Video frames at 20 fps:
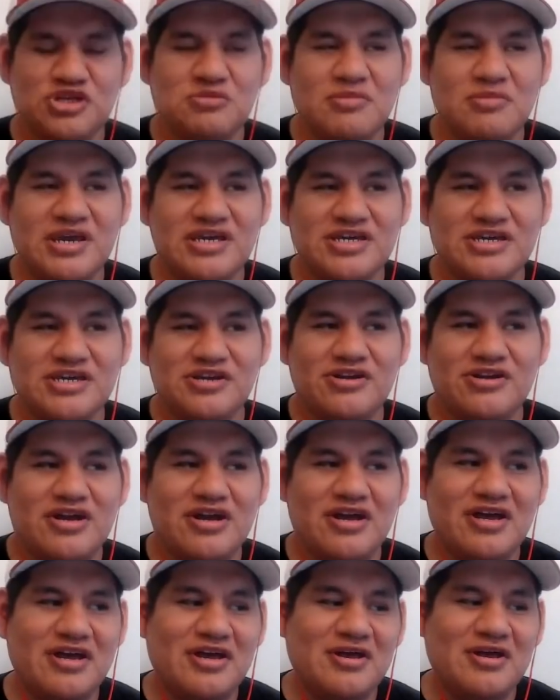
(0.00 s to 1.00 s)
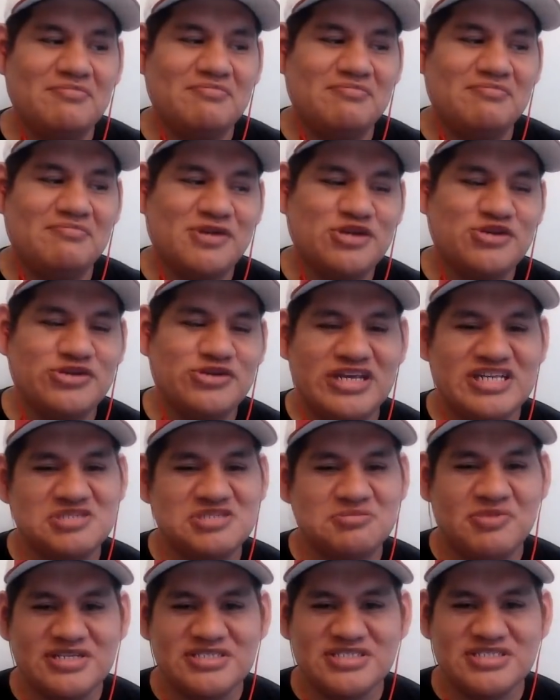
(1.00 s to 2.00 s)
you make your uh,
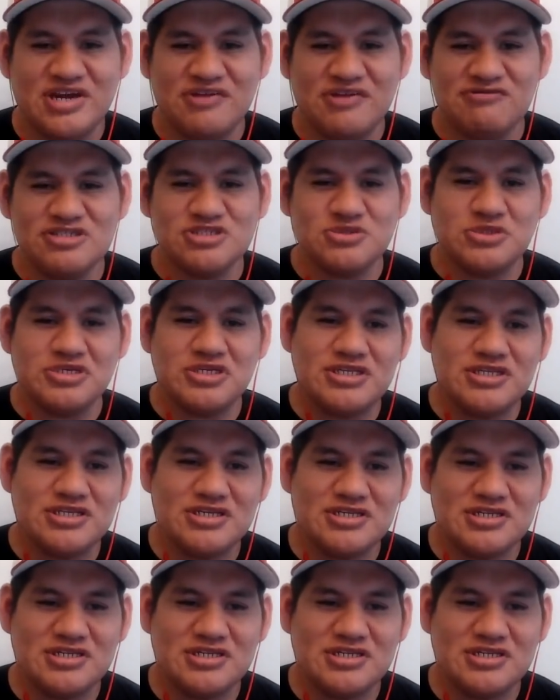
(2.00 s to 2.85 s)
CreateSpace covers with?